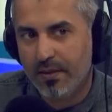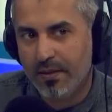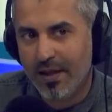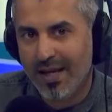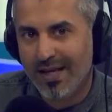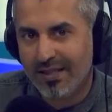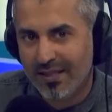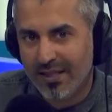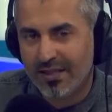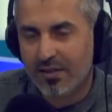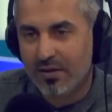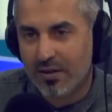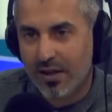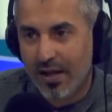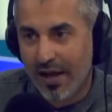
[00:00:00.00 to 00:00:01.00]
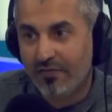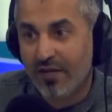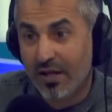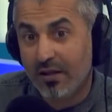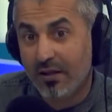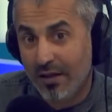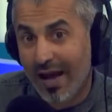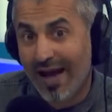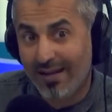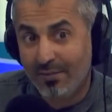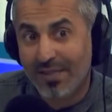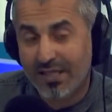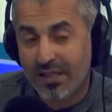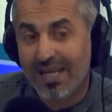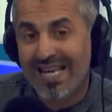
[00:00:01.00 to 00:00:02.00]
that exists on the left, and
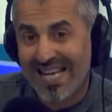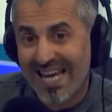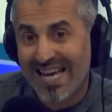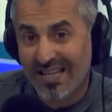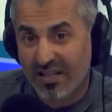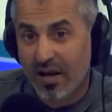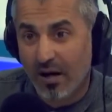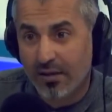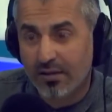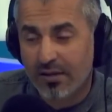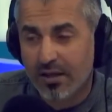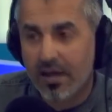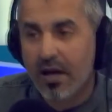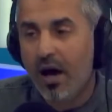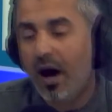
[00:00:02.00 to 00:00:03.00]
admittedly it does.